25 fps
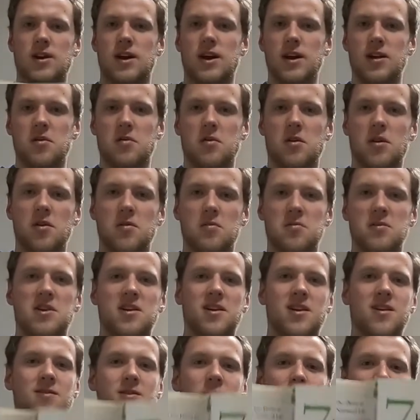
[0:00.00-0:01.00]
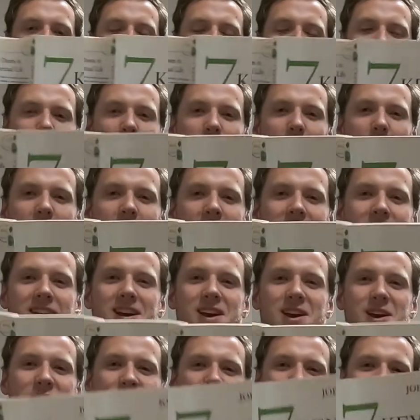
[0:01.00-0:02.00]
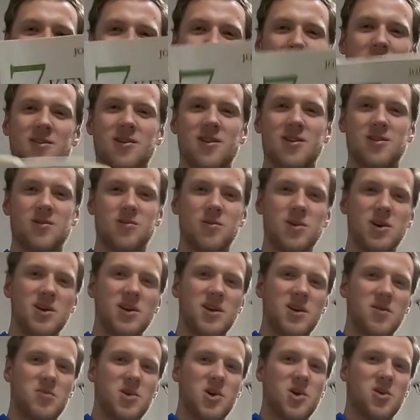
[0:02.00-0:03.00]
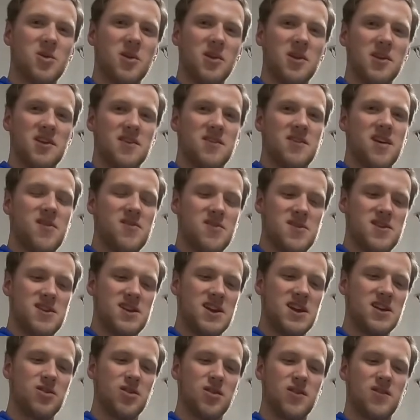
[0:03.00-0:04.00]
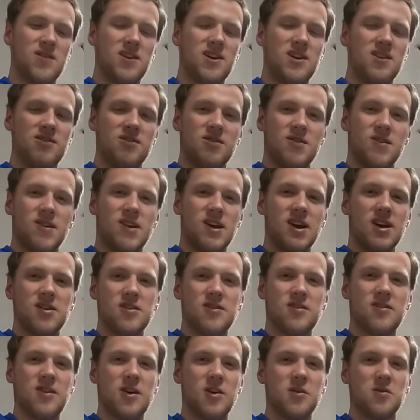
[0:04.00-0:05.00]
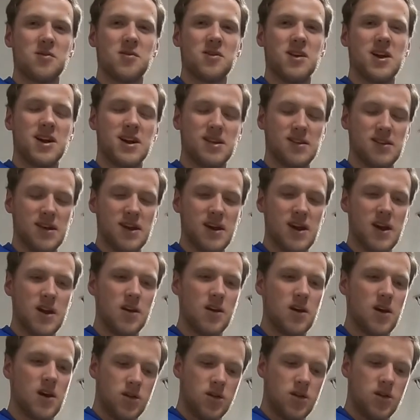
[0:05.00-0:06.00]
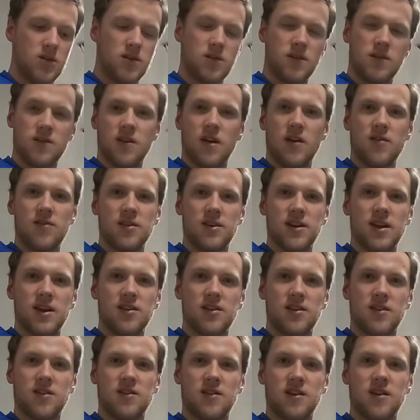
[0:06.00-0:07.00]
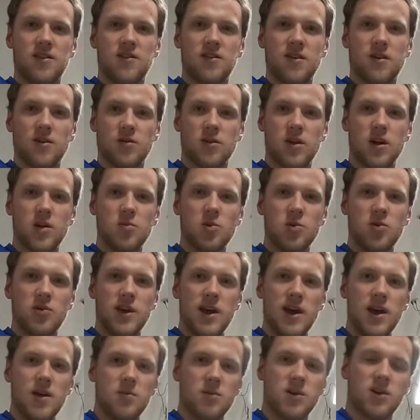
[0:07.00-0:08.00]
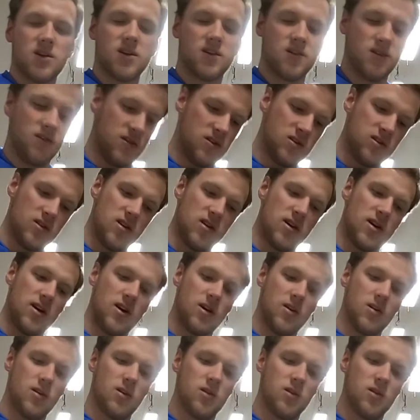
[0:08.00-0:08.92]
I don't mean to give it away, but this book is ultimately about the 7 deadly sins. Kind of just tells you that at the end. The 7 deadly sins are labeled that because they're